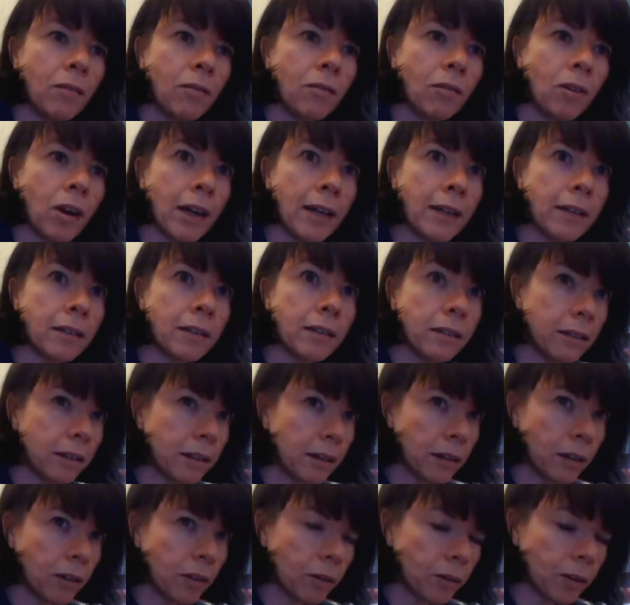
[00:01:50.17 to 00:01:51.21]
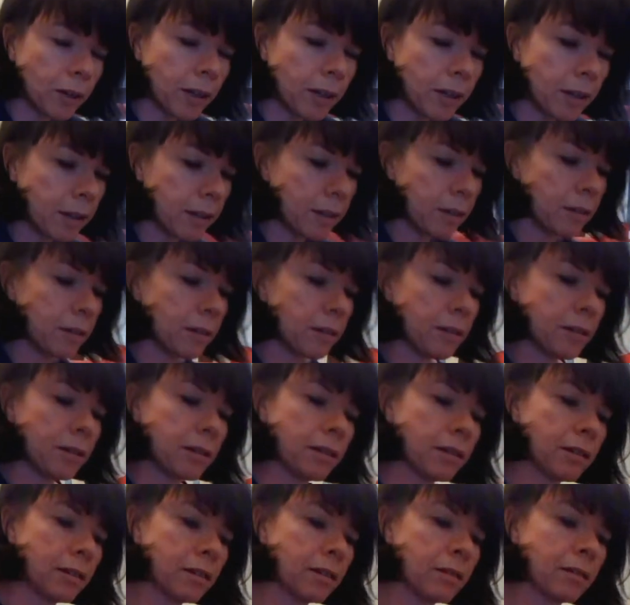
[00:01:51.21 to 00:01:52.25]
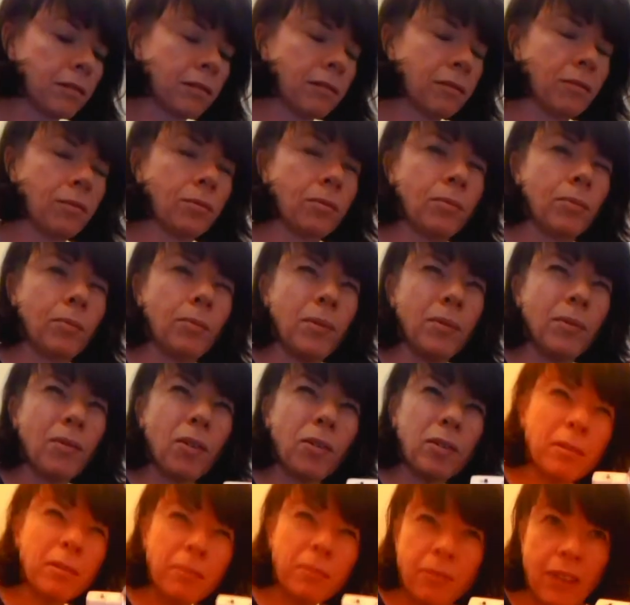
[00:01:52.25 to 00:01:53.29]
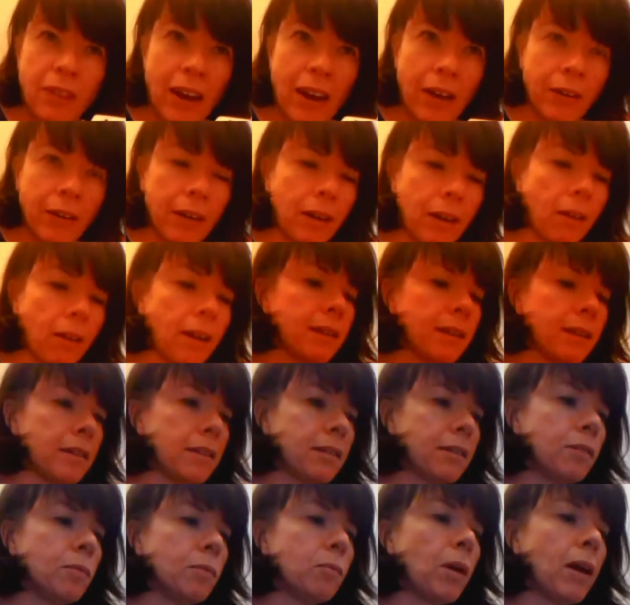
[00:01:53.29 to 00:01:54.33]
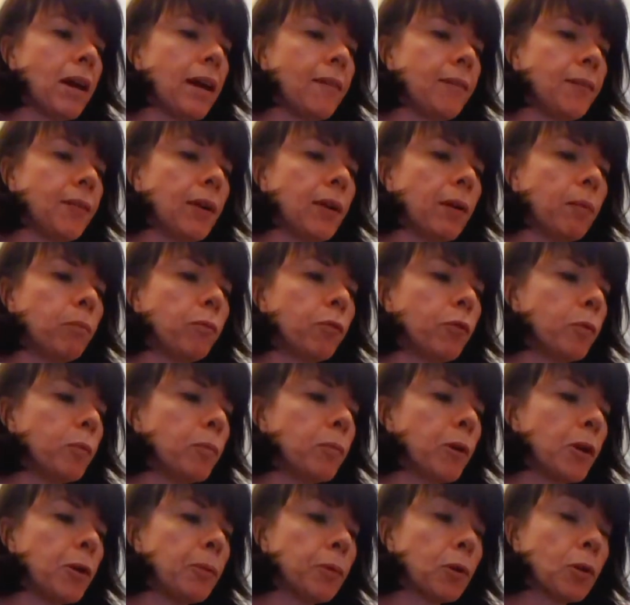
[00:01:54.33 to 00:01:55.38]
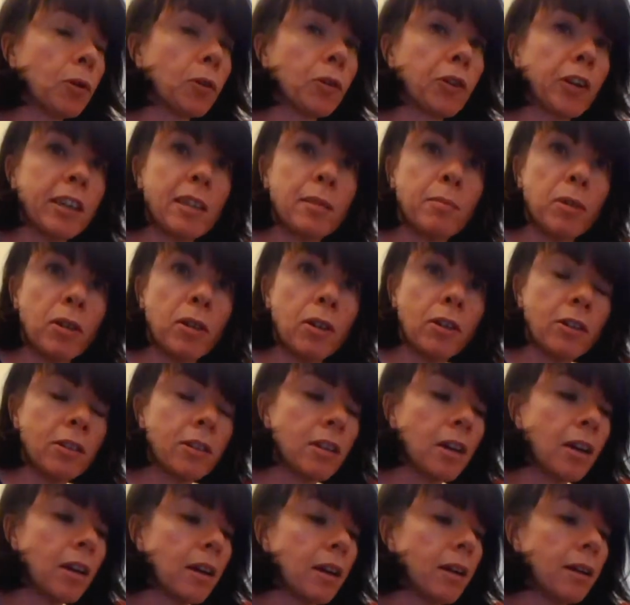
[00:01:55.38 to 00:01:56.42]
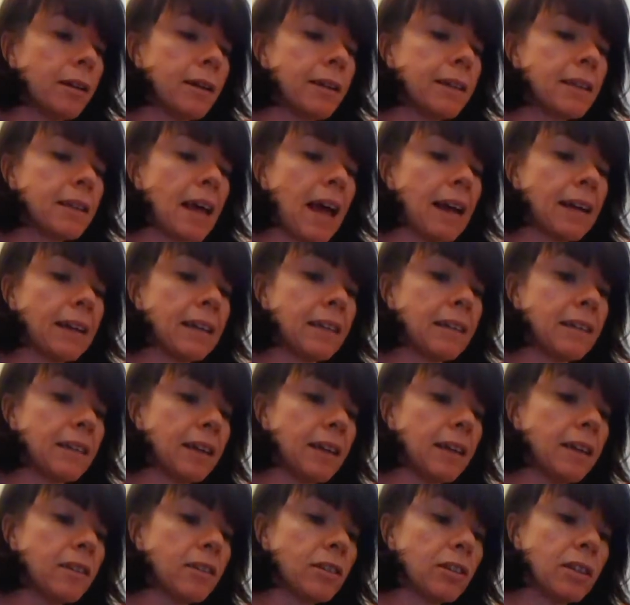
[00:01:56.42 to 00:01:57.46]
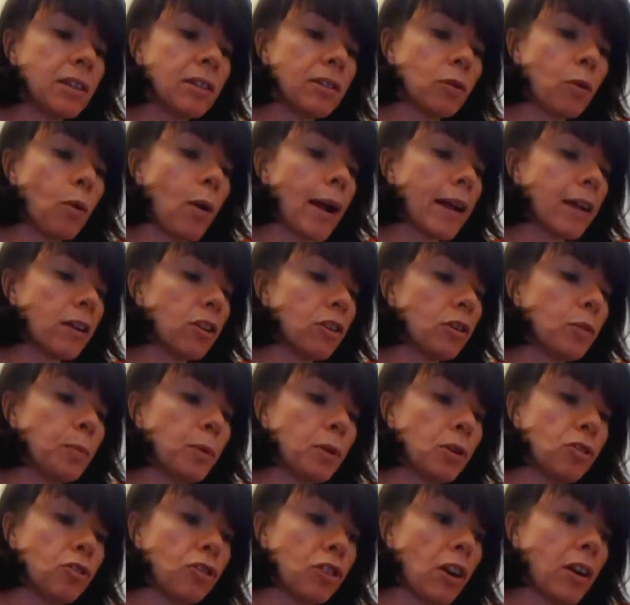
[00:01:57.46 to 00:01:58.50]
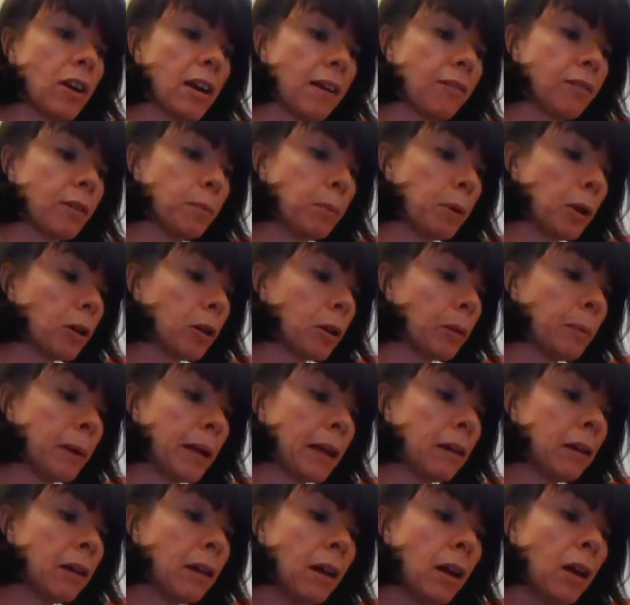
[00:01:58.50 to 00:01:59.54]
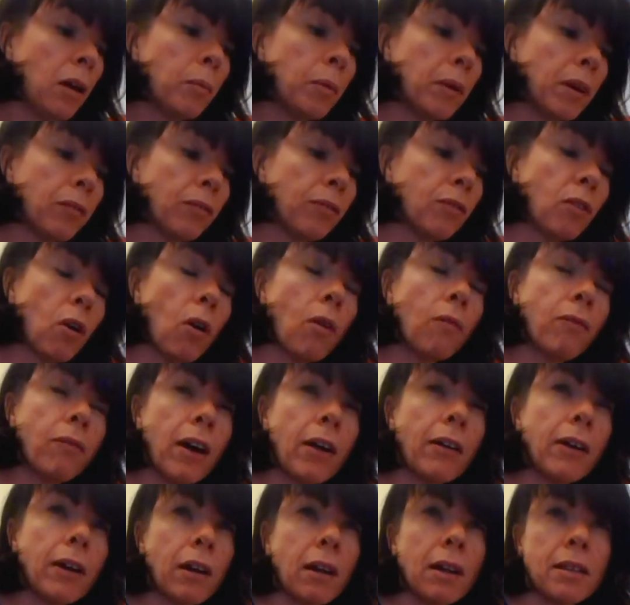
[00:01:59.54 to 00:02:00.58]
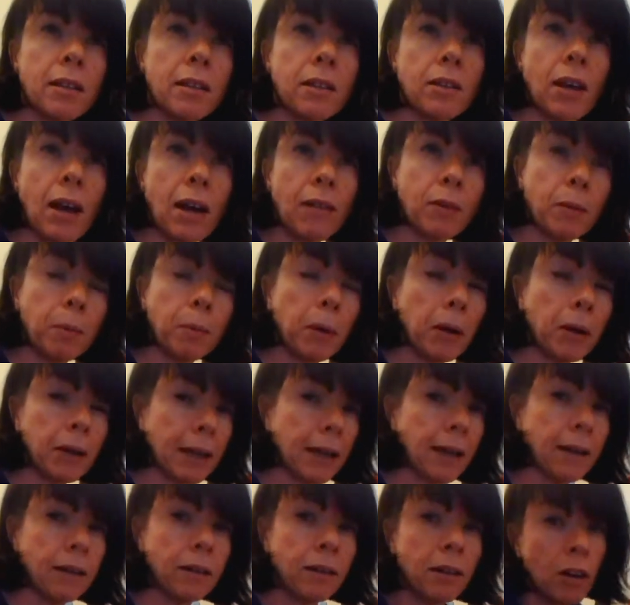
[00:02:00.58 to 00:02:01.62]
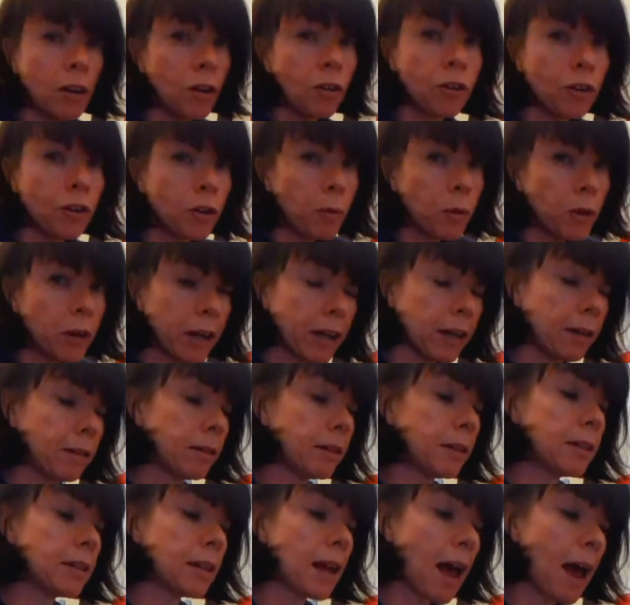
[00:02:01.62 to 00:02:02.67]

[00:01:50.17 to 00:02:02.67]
Right, the ingredients. We've got some fairy lights. You might have some from Christmas. These are LED, so these are quite good because you don't have to plug them in. But if you've got fairy lights that you have to plug in, don't worry, it's